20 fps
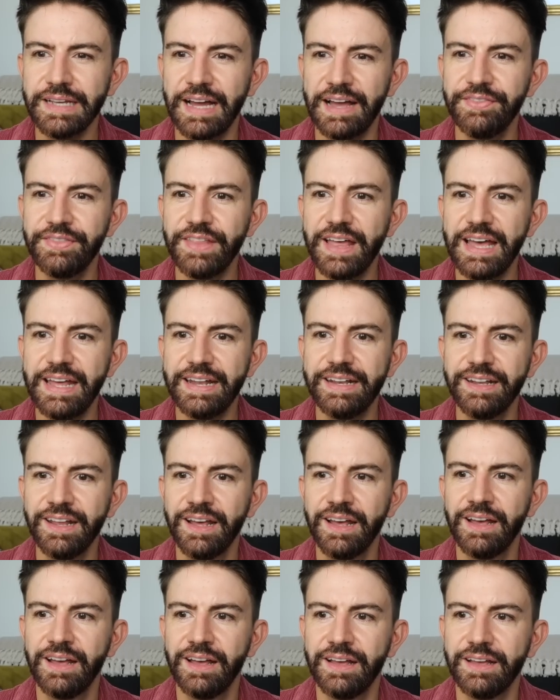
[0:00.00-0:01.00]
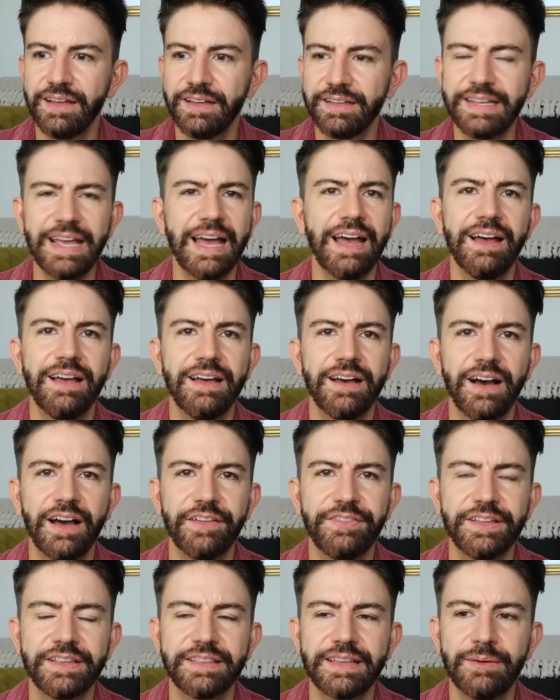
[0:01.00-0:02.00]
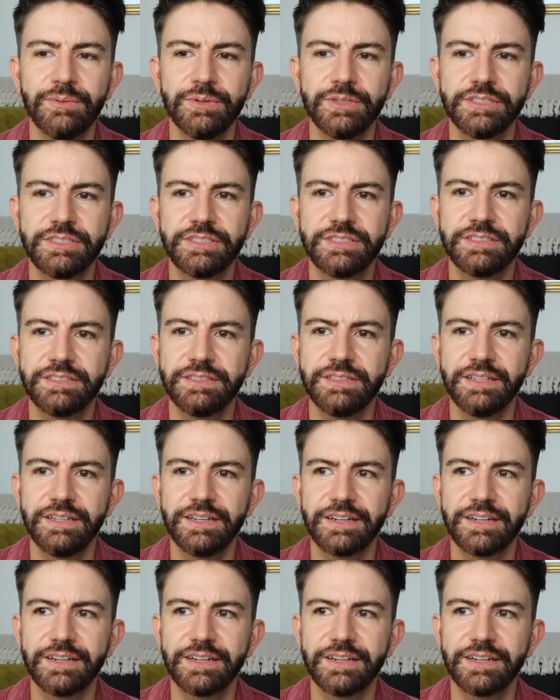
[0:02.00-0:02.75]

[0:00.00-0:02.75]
And then, yeah, I think there was